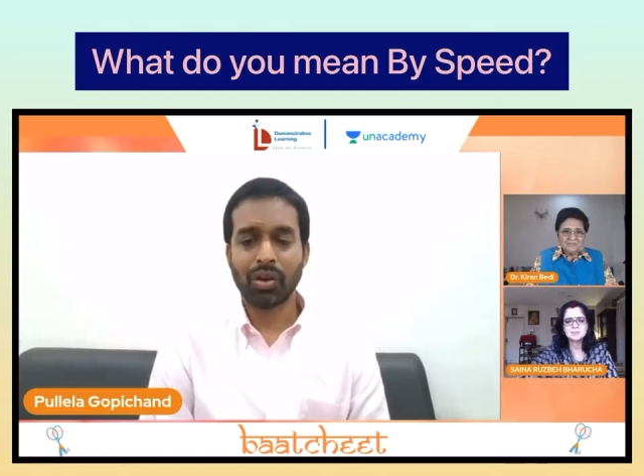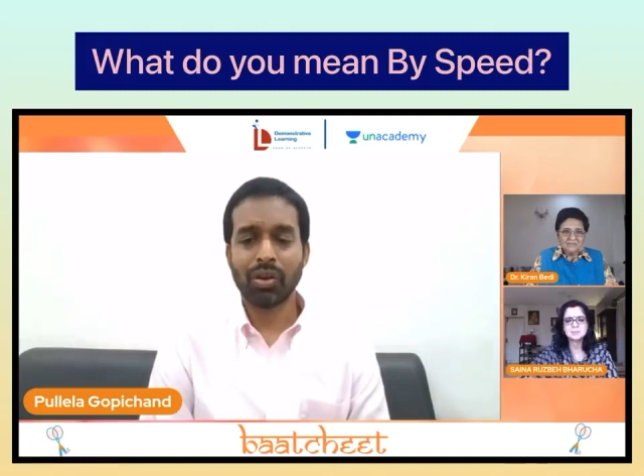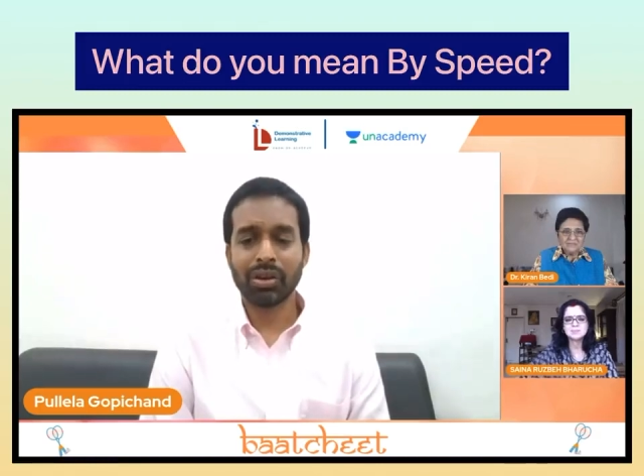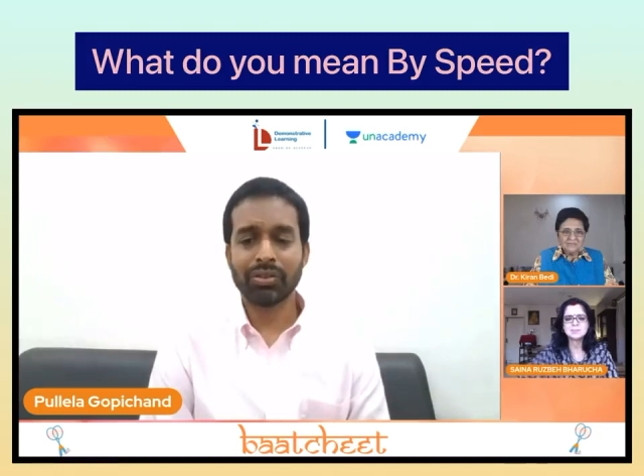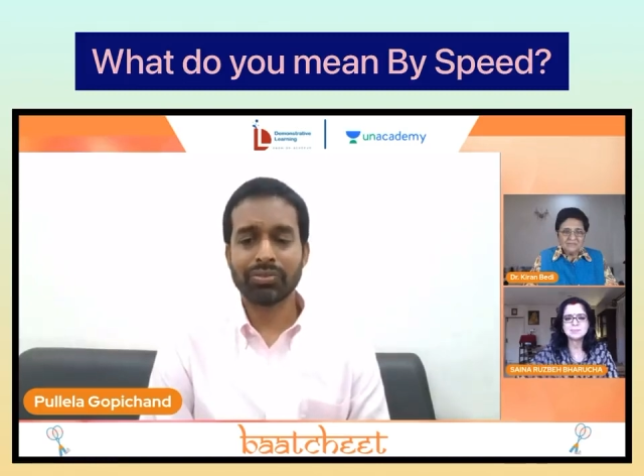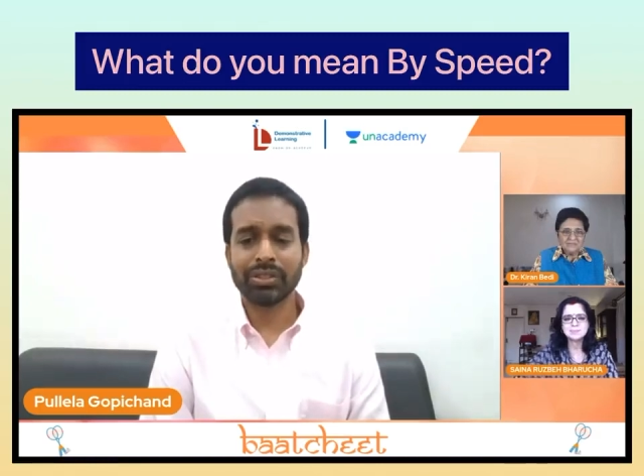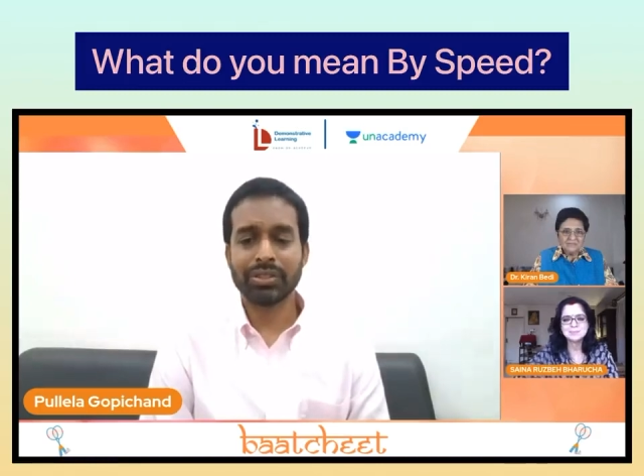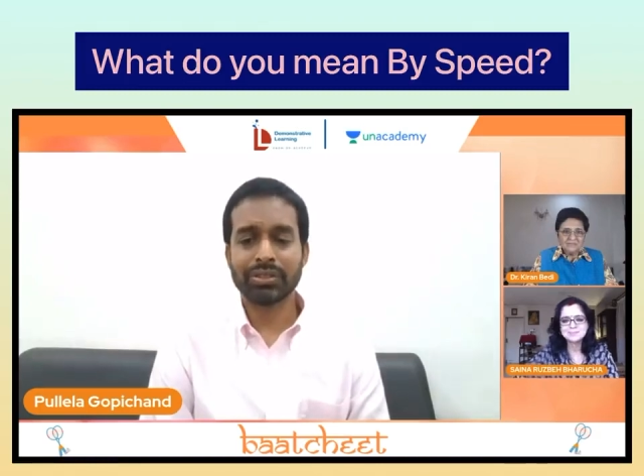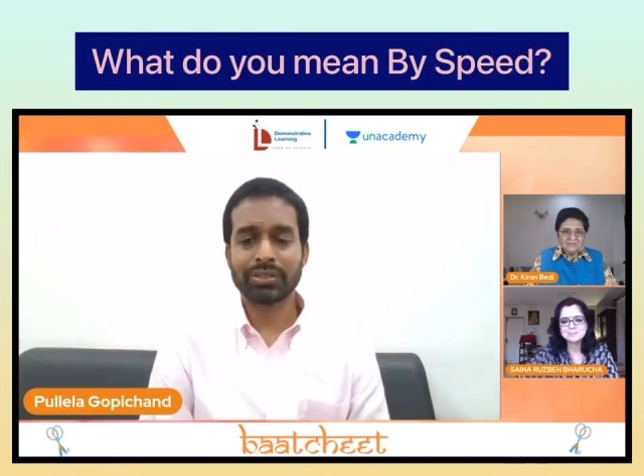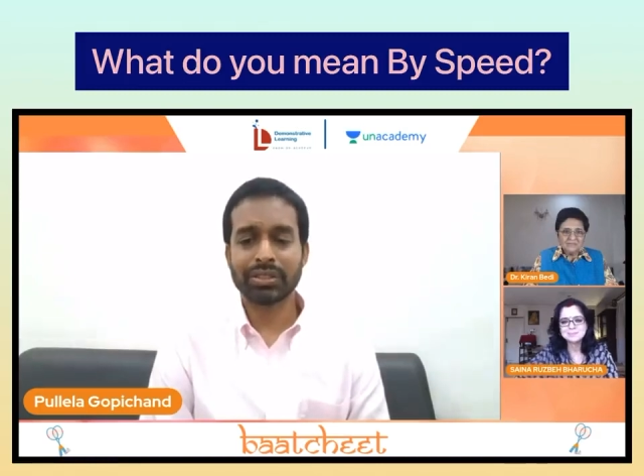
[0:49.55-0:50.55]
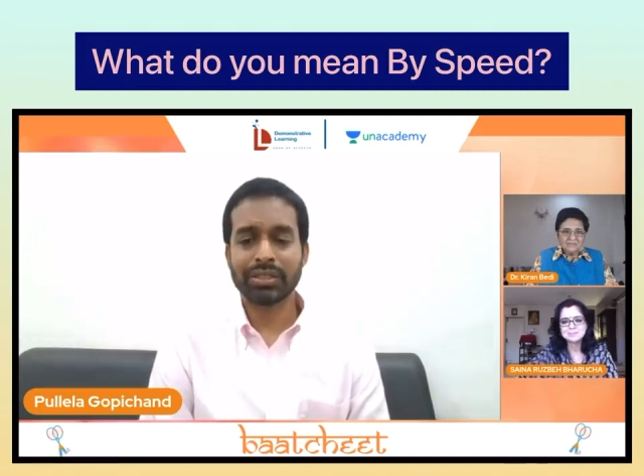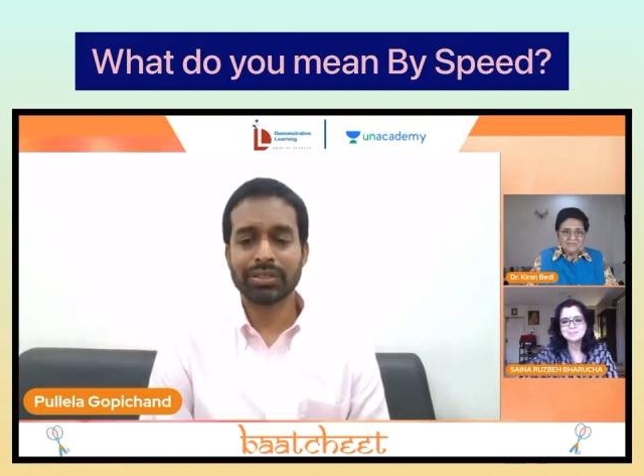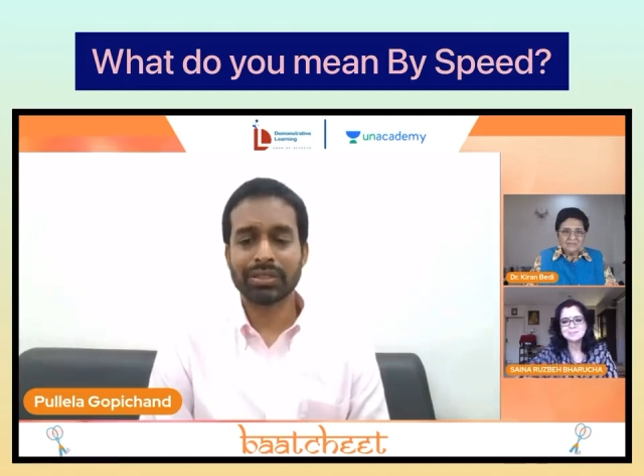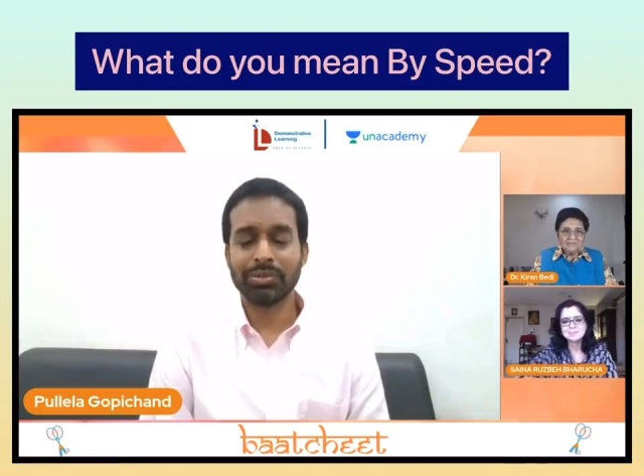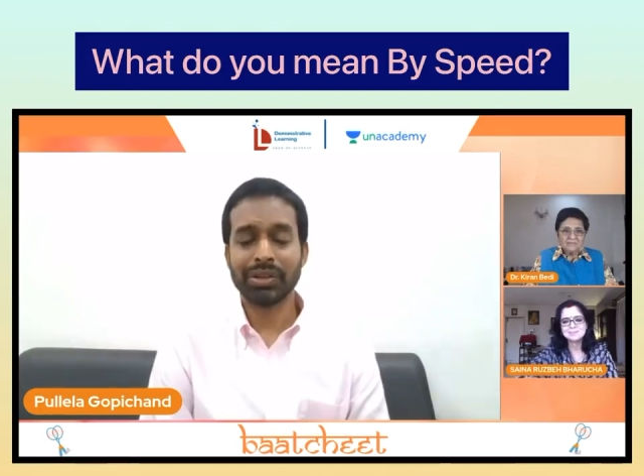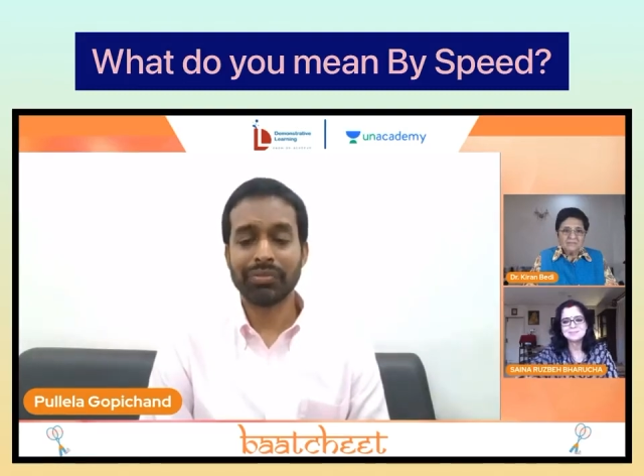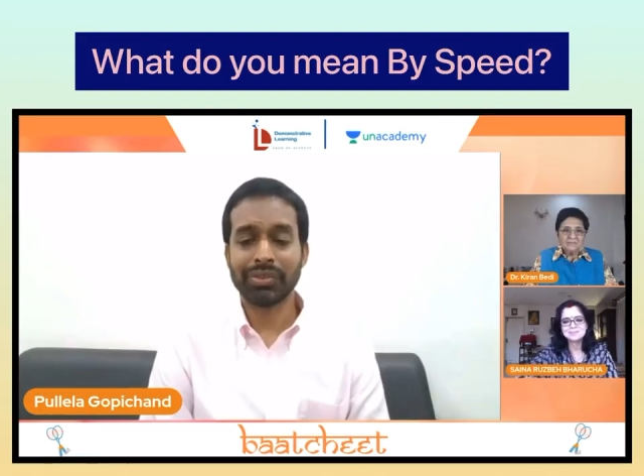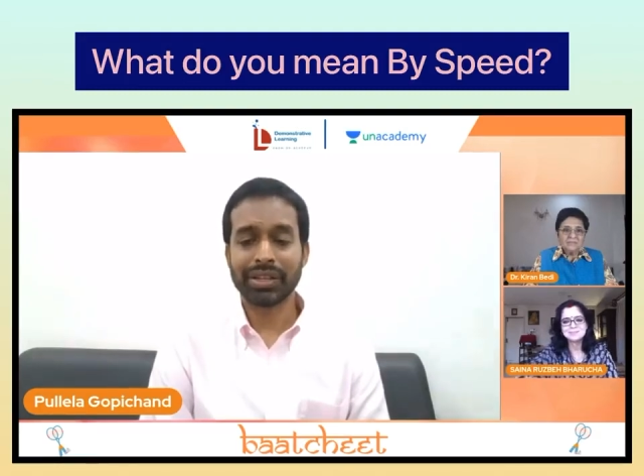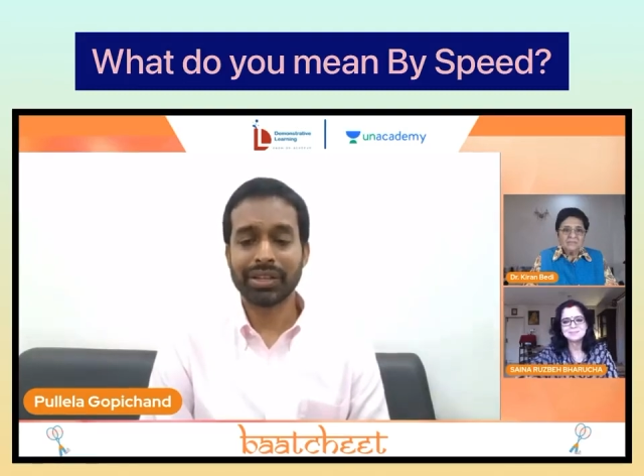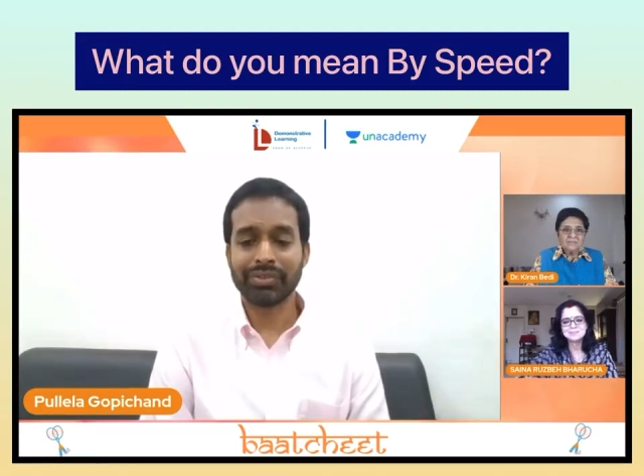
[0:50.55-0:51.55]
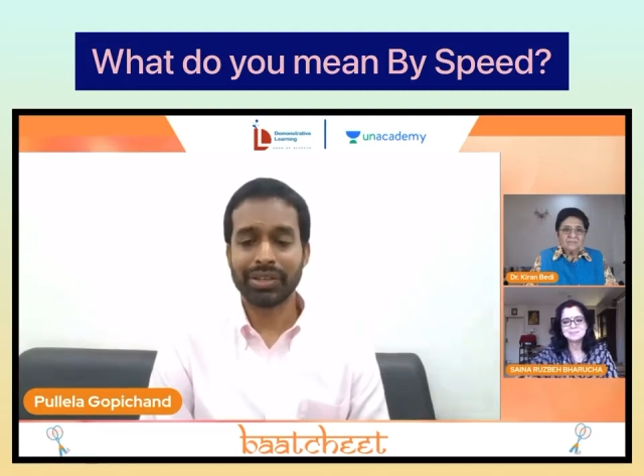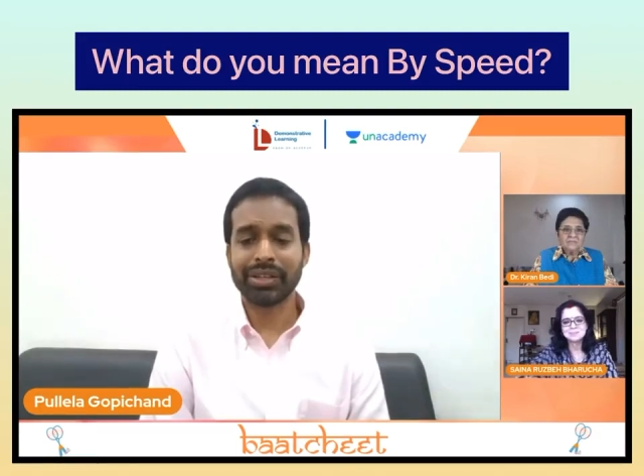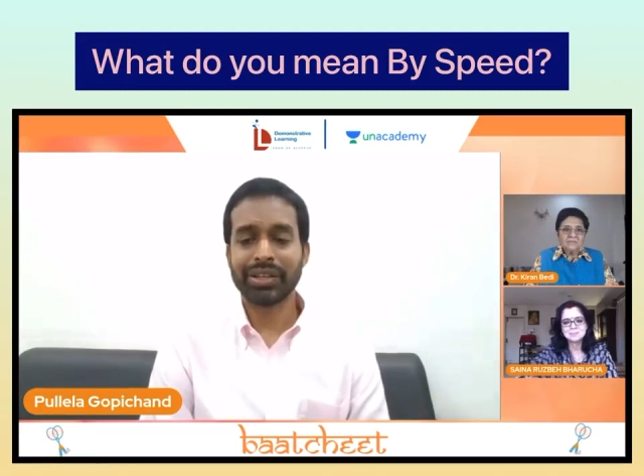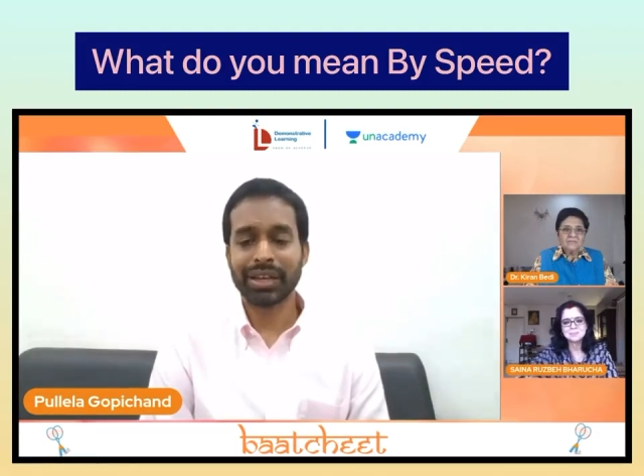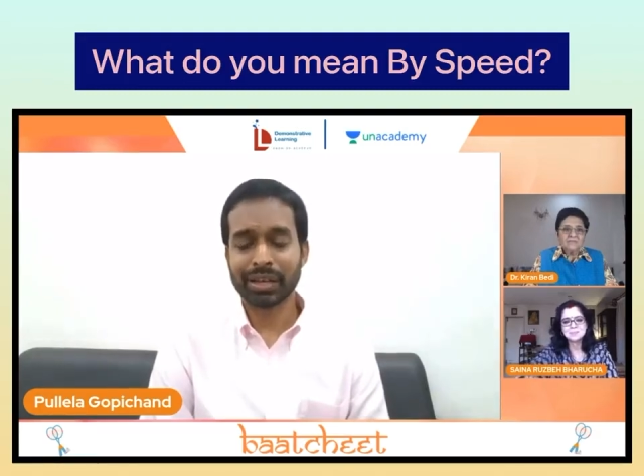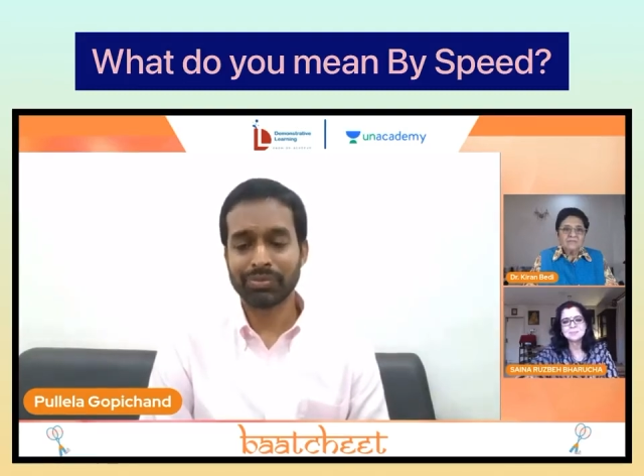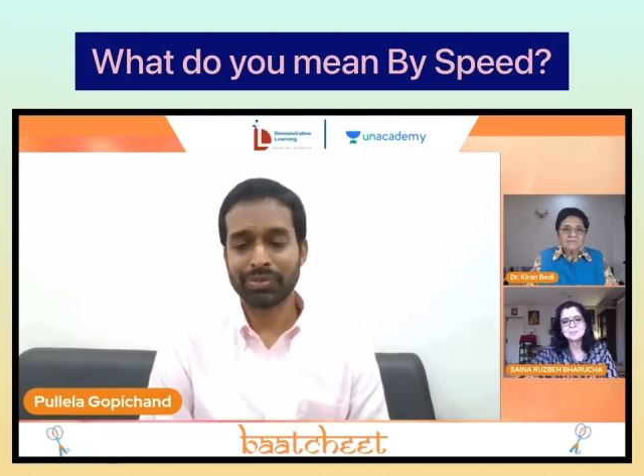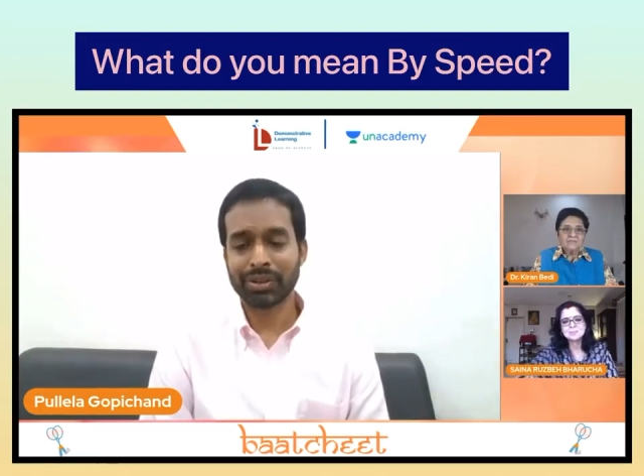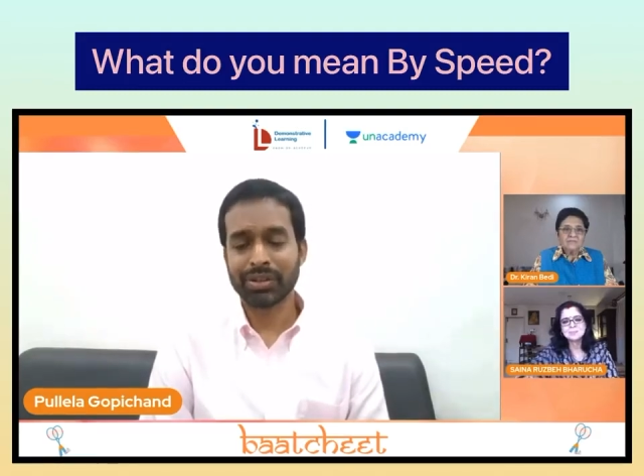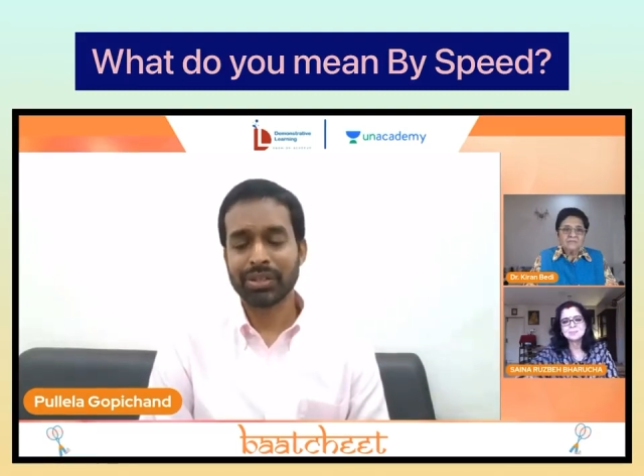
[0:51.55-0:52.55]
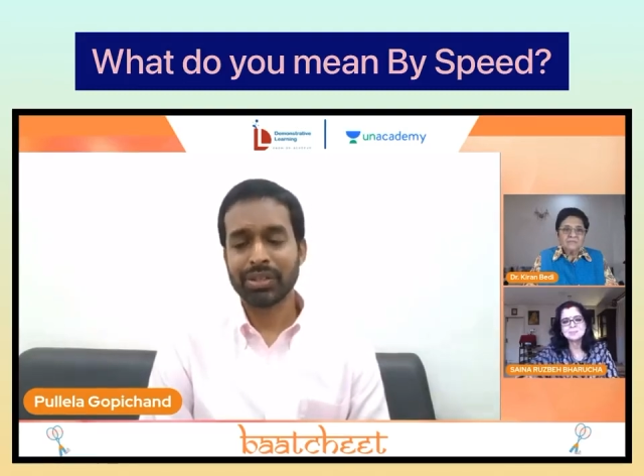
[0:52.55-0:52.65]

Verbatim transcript: All of these things have been very, very helpful.